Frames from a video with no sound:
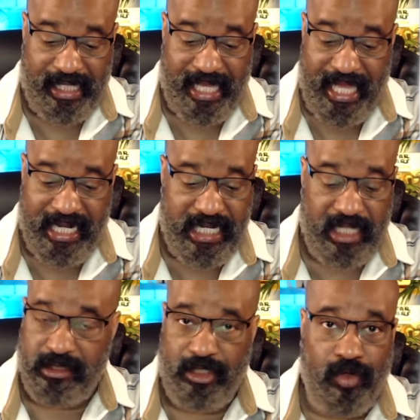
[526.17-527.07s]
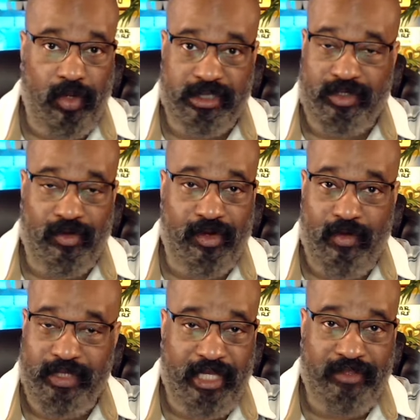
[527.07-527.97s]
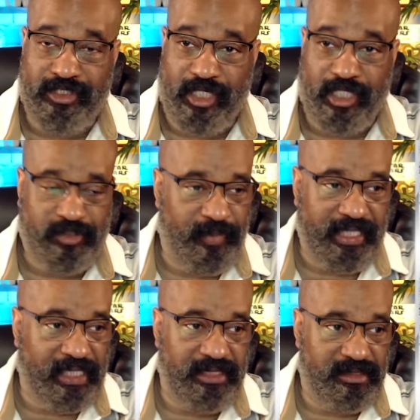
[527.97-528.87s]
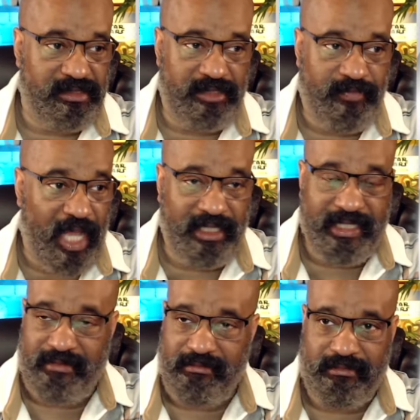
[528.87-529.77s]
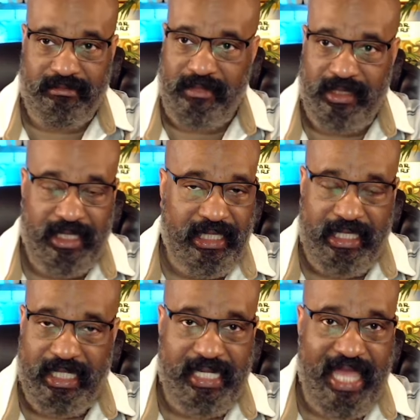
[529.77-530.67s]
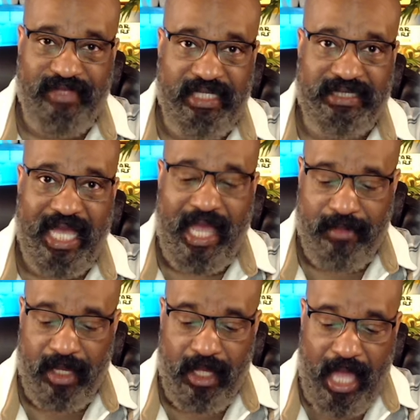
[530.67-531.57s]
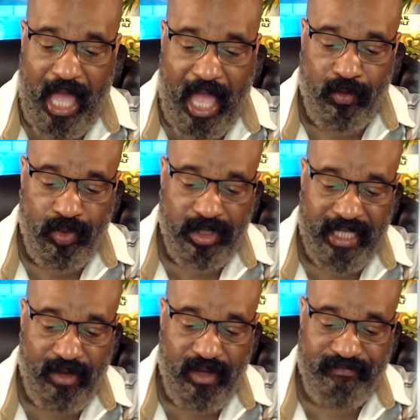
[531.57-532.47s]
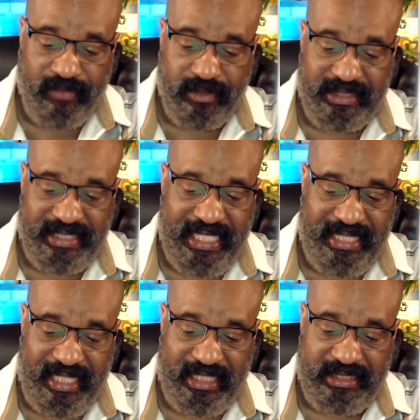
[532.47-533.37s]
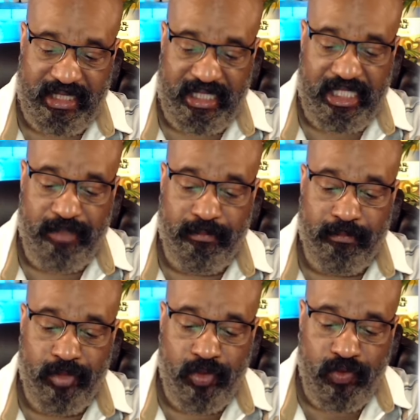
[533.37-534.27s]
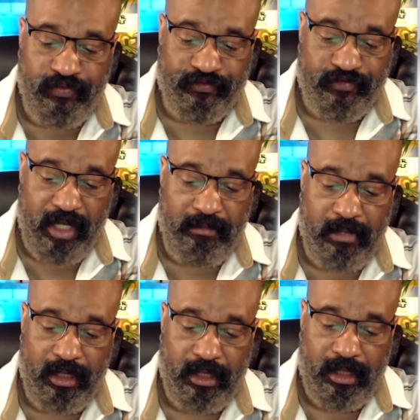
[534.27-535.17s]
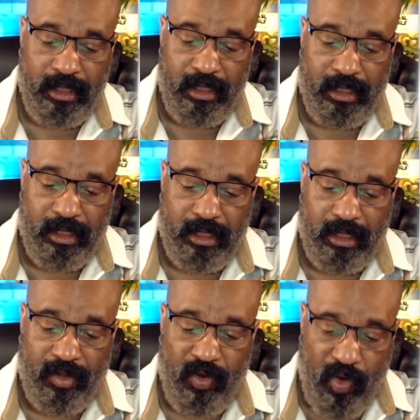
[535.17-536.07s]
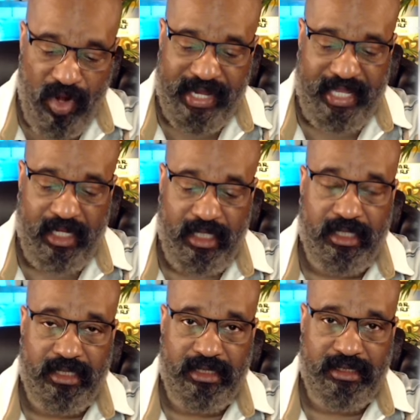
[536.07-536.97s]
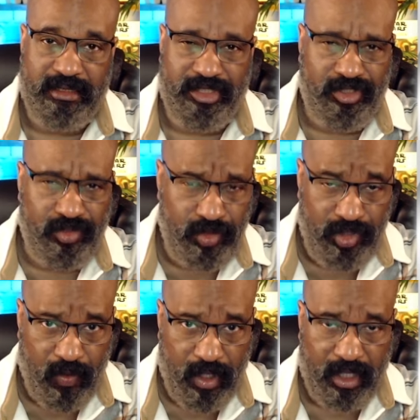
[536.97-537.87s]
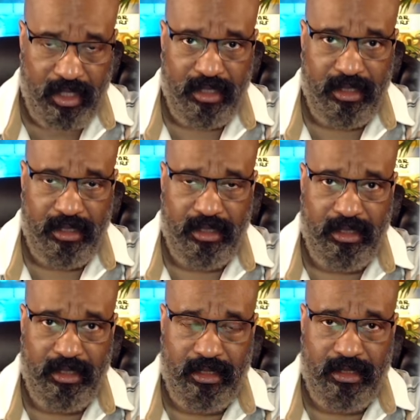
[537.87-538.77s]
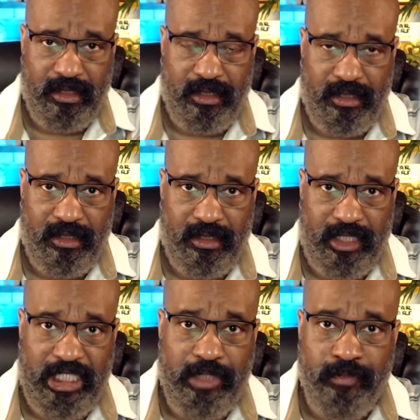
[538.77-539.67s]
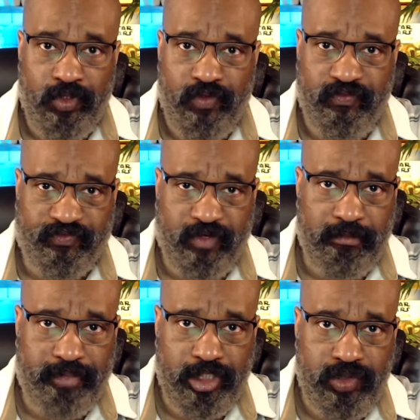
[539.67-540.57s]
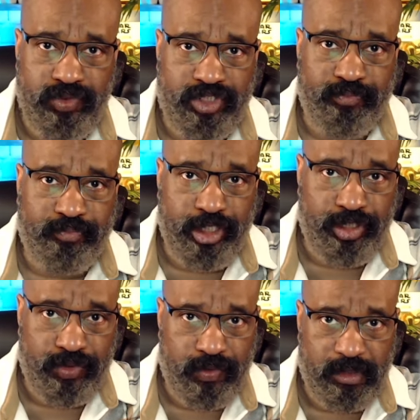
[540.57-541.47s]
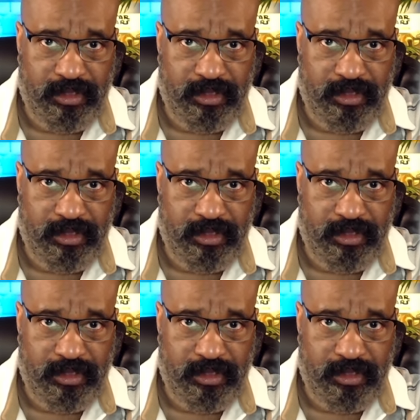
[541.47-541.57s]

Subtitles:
and he doesn't know what's going on with the other charges because he doesn't have any time. I will, however, say this. He moved from Oregon to New York. He moved from blue to blue.